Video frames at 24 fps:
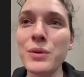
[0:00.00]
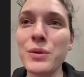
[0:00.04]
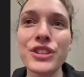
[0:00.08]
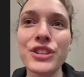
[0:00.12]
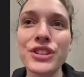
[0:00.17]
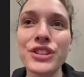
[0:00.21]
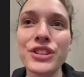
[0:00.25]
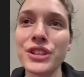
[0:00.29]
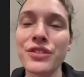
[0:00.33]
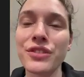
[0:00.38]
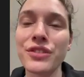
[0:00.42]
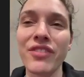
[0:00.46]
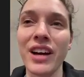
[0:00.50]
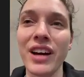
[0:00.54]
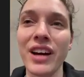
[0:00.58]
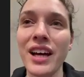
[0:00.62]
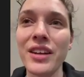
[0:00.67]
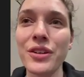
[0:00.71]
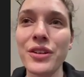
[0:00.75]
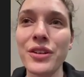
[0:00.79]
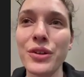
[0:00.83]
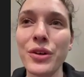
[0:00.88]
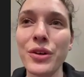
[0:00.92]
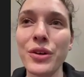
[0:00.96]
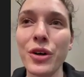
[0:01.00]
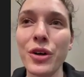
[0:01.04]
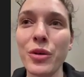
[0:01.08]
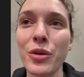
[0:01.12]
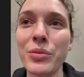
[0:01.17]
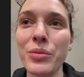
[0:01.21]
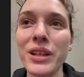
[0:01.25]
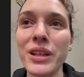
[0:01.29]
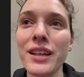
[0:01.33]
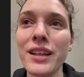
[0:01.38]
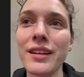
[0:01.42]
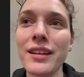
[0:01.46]
just fun,
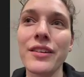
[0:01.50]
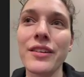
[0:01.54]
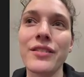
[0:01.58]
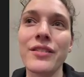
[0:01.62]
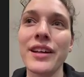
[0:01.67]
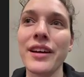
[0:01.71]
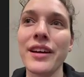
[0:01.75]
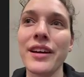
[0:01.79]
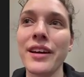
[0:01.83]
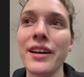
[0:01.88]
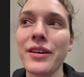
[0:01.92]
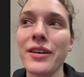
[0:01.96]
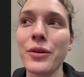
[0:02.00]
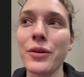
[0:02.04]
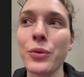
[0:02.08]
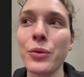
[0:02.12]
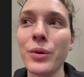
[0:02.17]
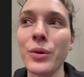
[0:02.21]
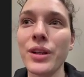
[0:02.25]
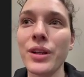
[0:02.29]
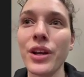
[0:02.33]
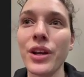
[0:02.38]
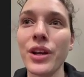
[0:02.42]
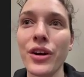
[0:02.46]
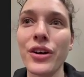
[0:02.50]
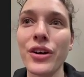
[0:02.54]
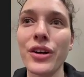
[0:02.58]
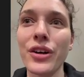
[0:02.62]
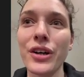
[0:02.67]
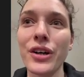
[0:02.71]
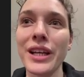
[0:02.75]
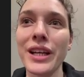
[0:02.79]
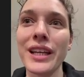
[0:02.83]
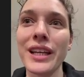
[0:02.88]
being there with her